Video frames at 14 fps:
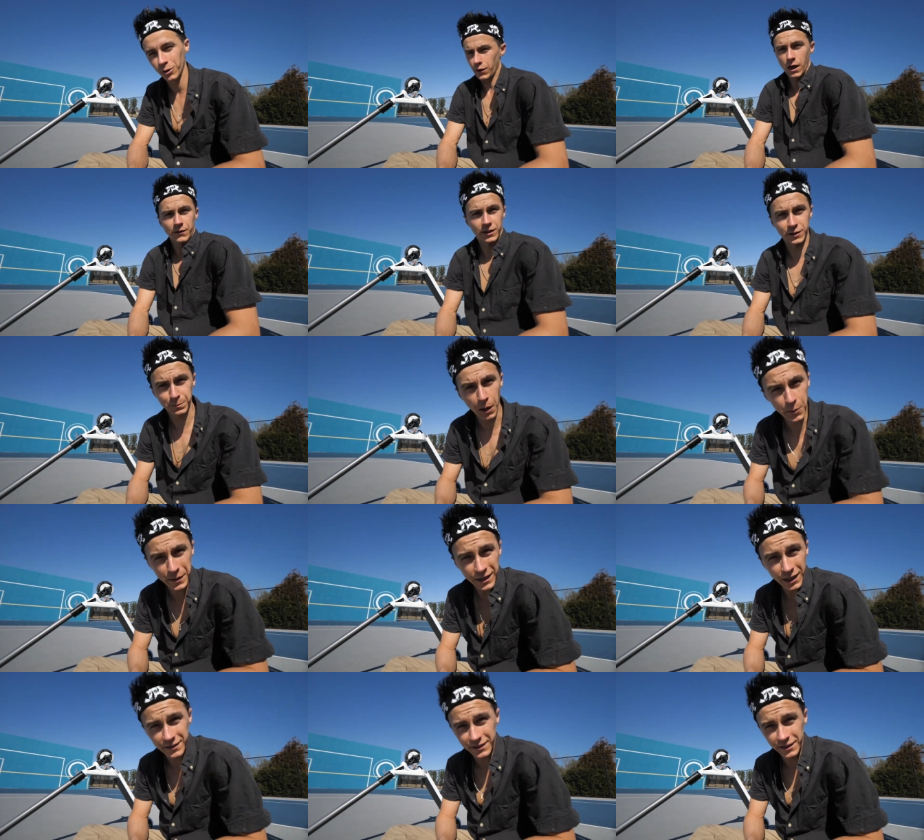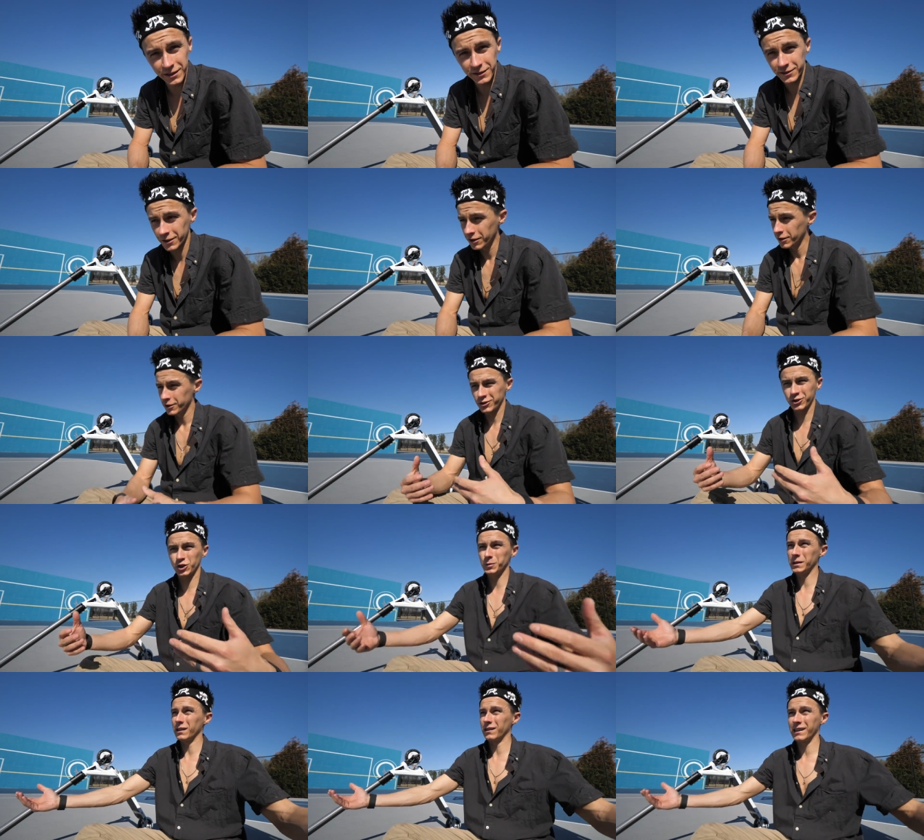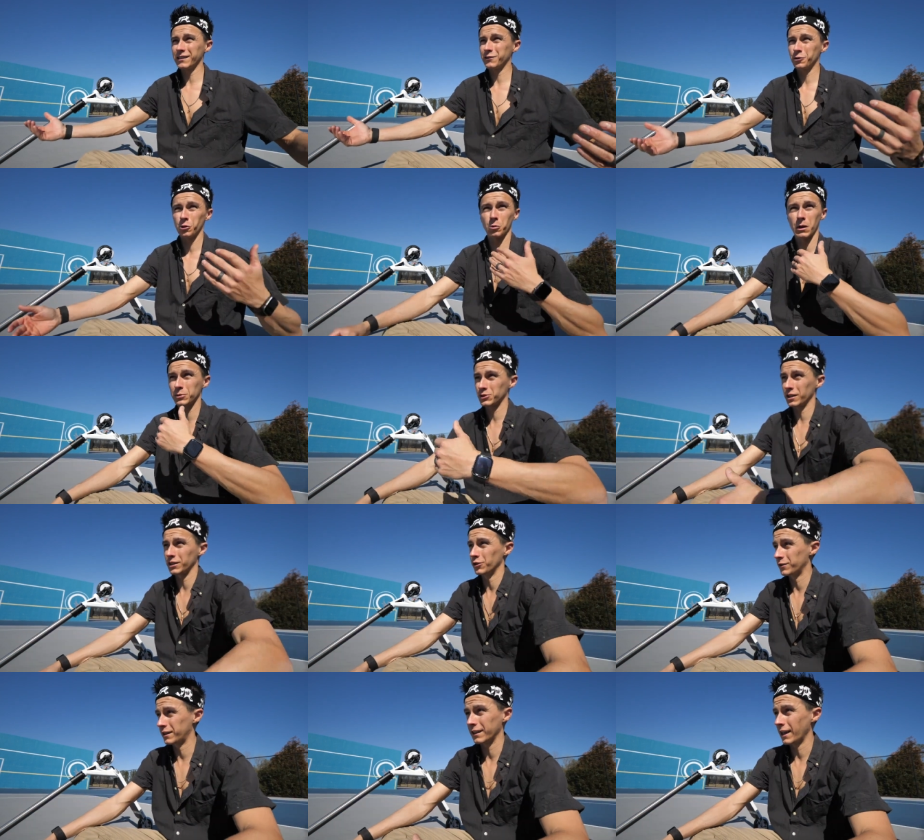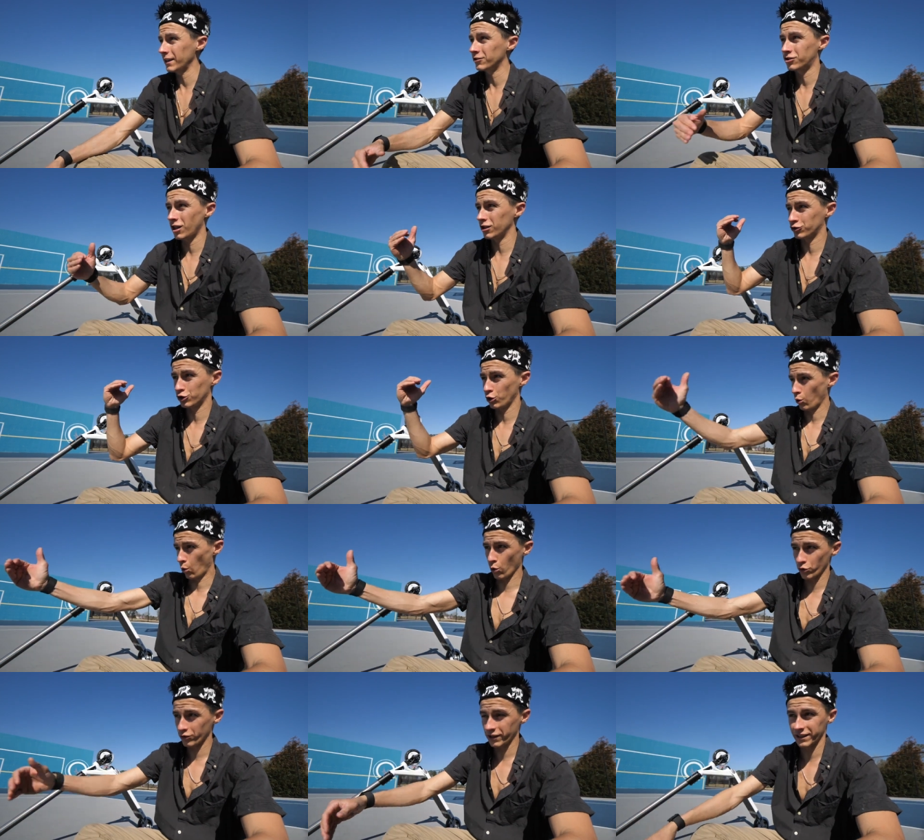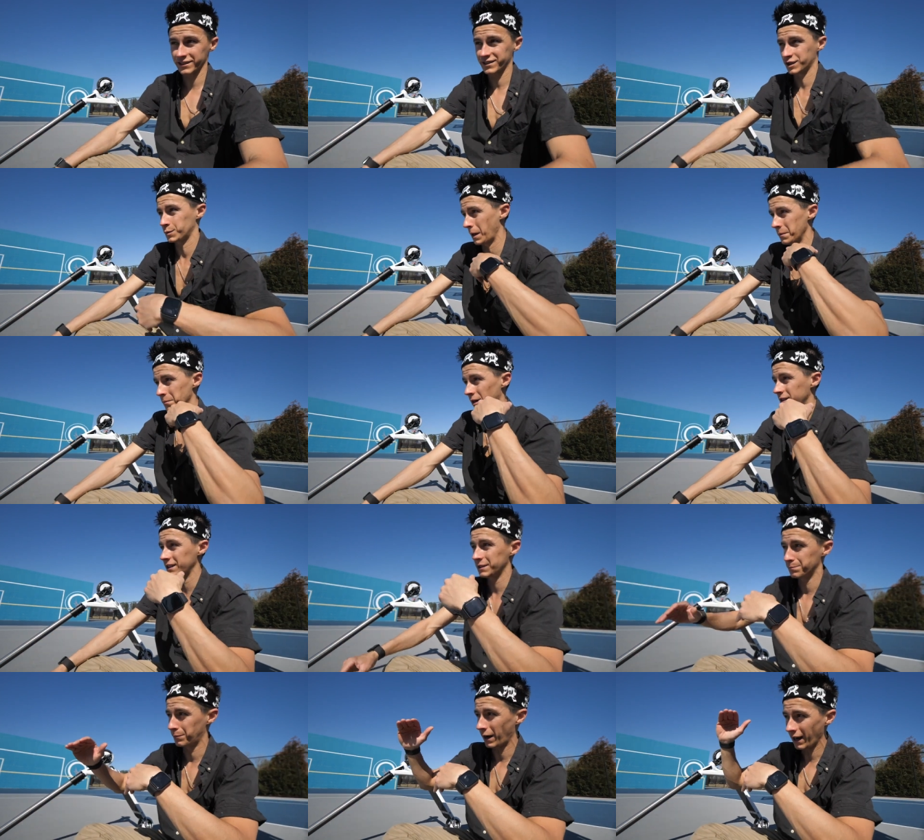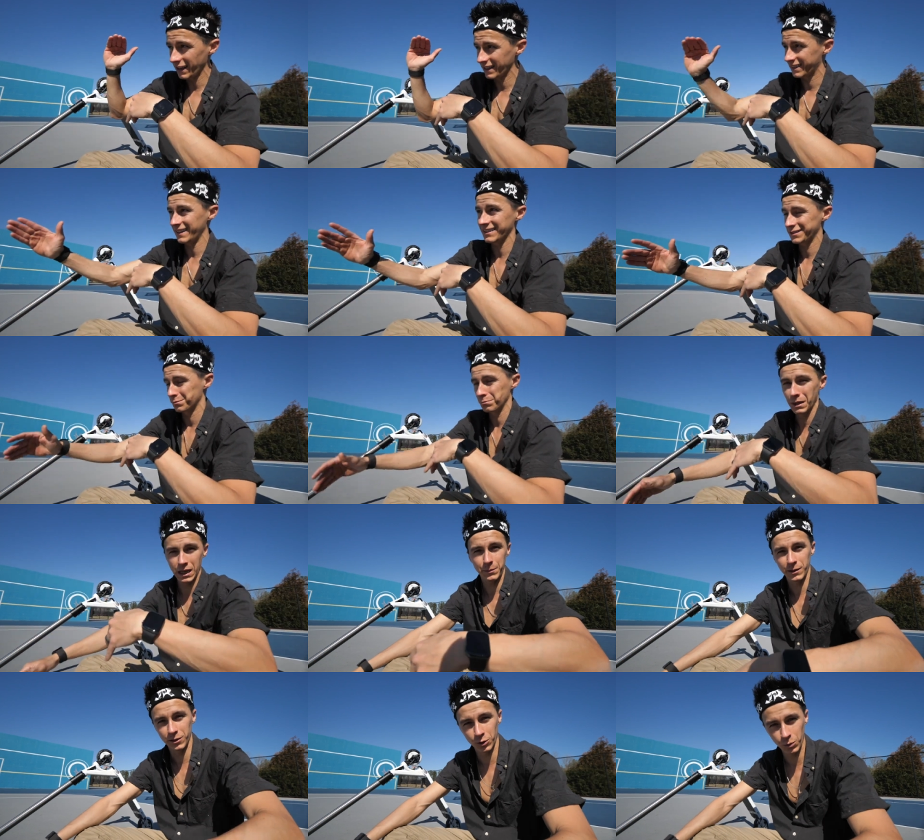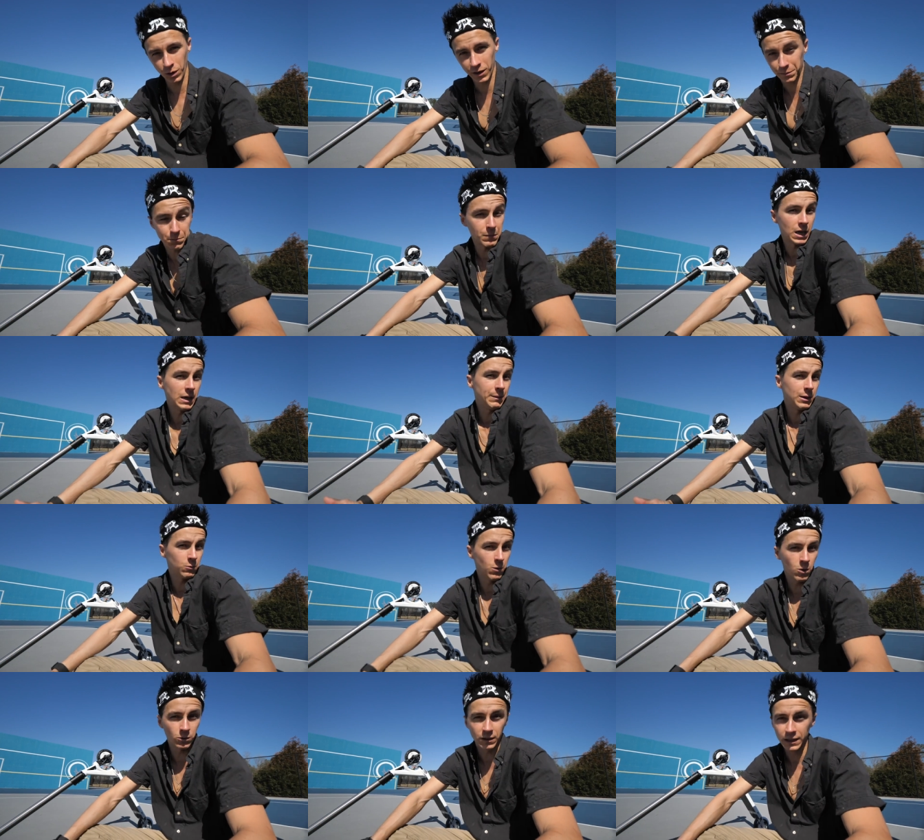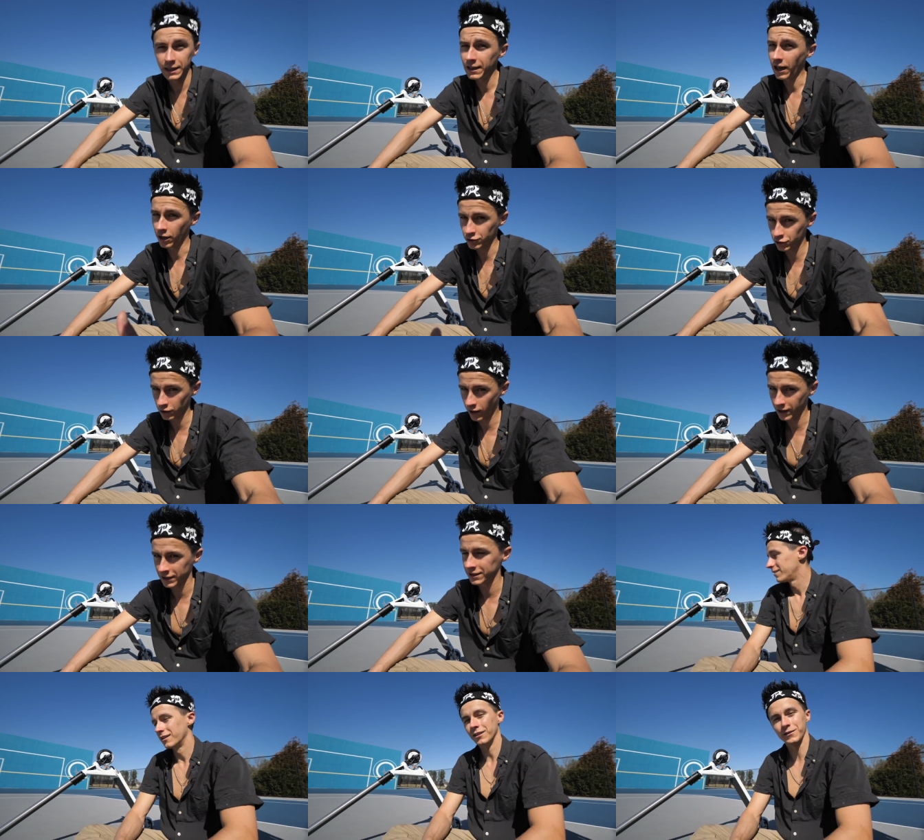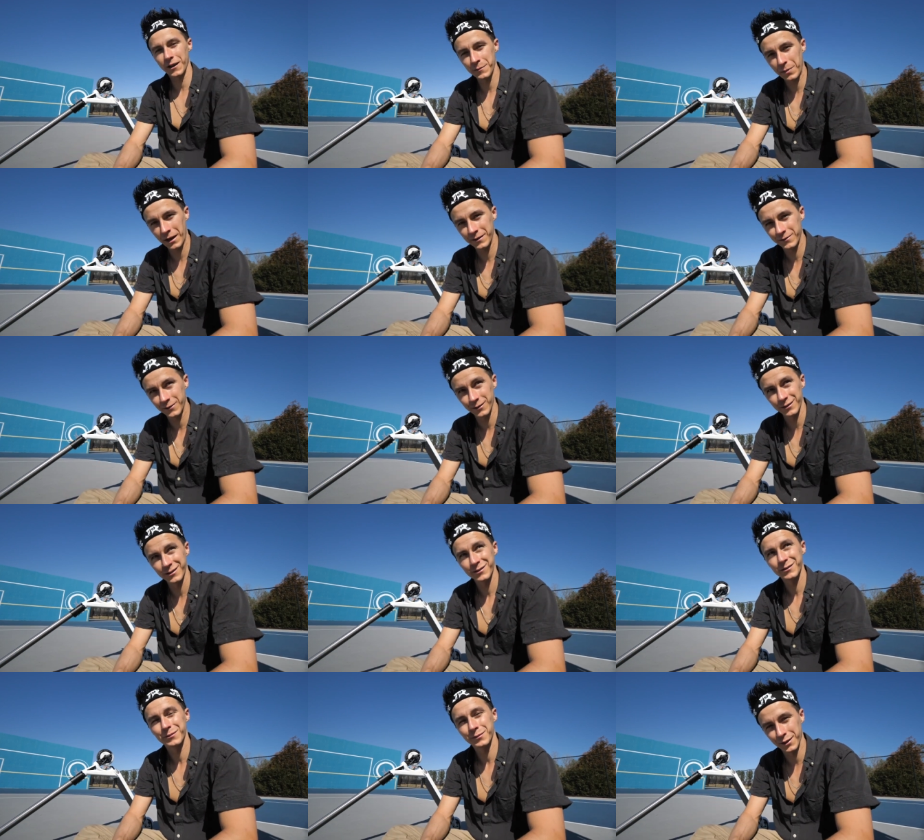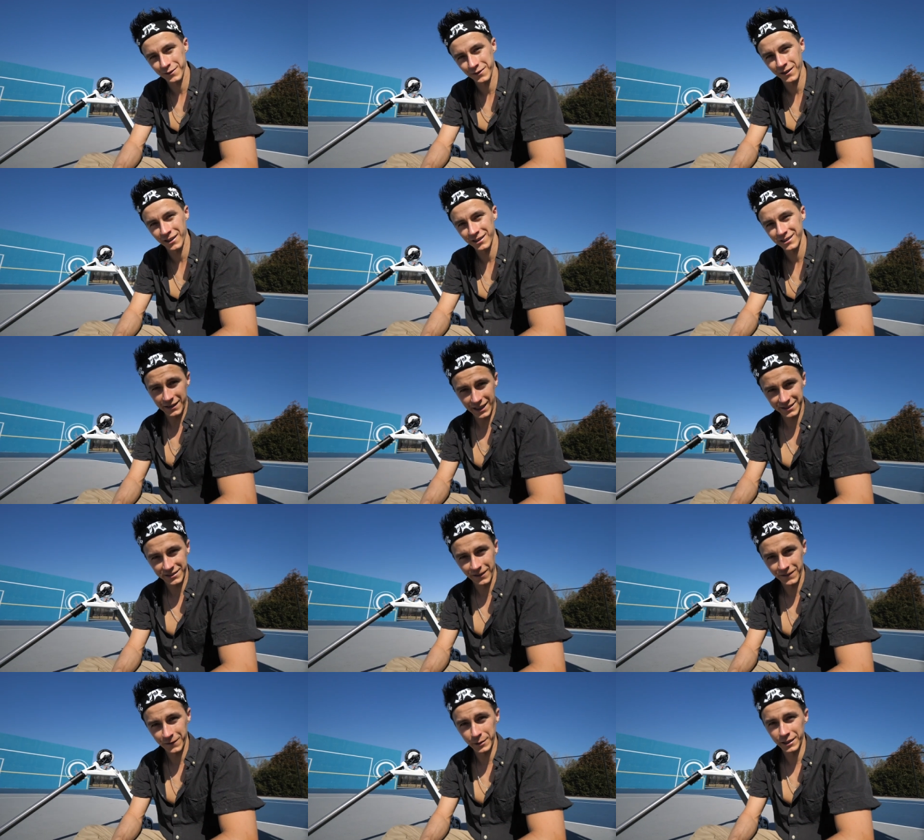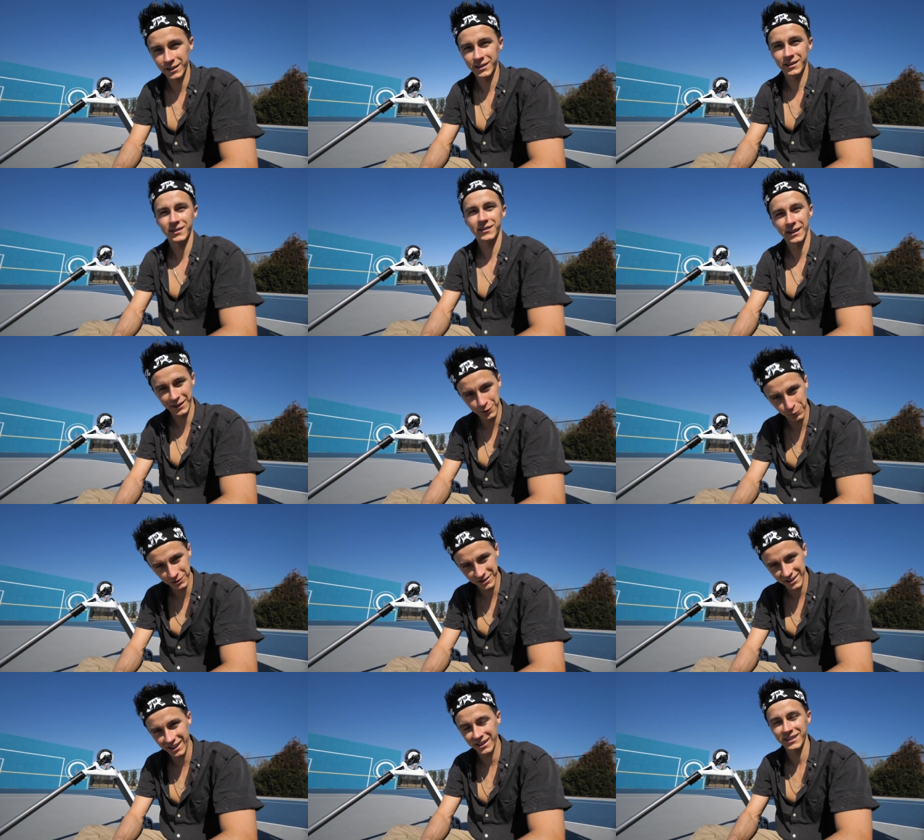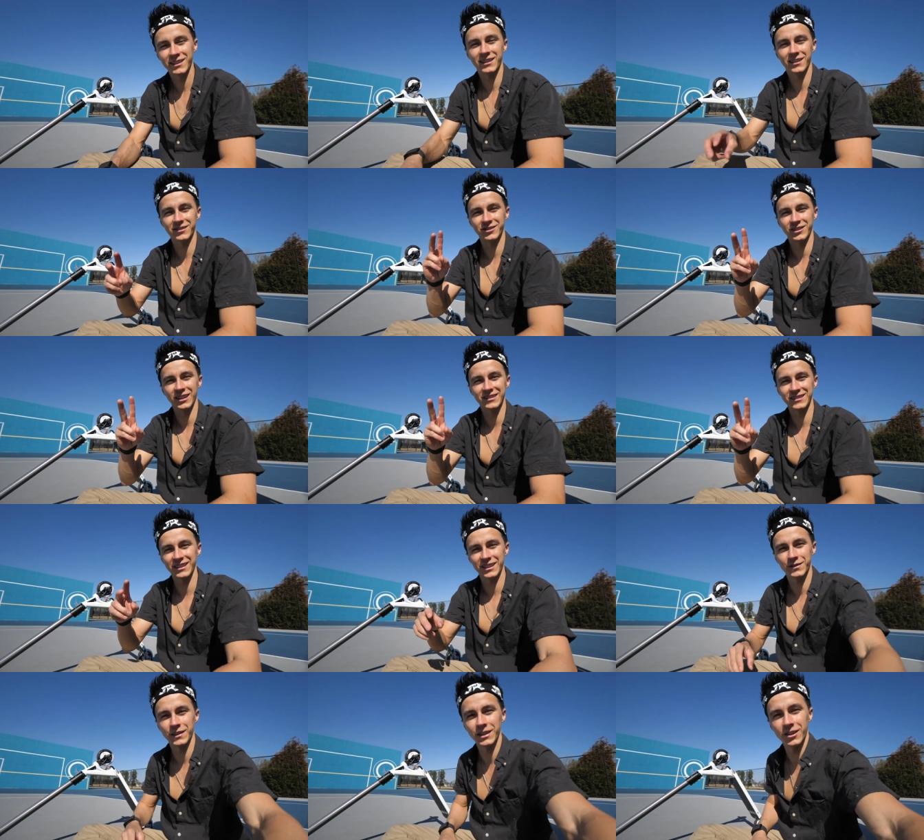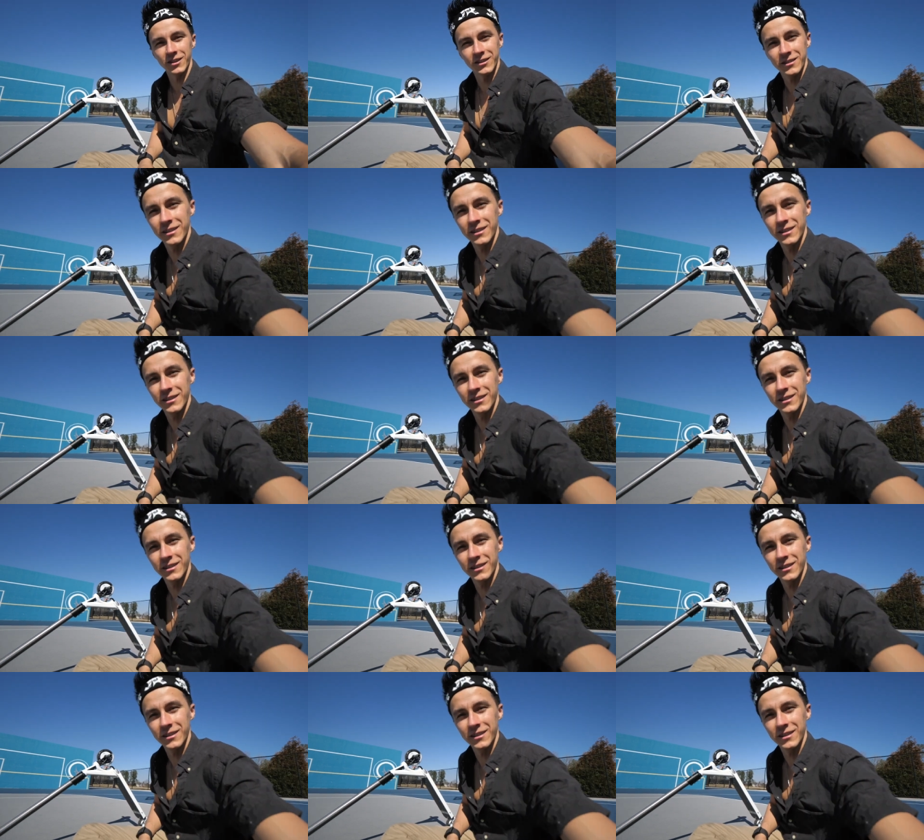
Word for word: If you have experiment ideas, shoot me a link to a website you think, hey Jon, you should order this, spend money and buy this, maybe it'll will work. Maybe it won't. I'll try it. That was very painful, but fun. And that's it for me. Thank you once again, and I'll see you guys in the next video.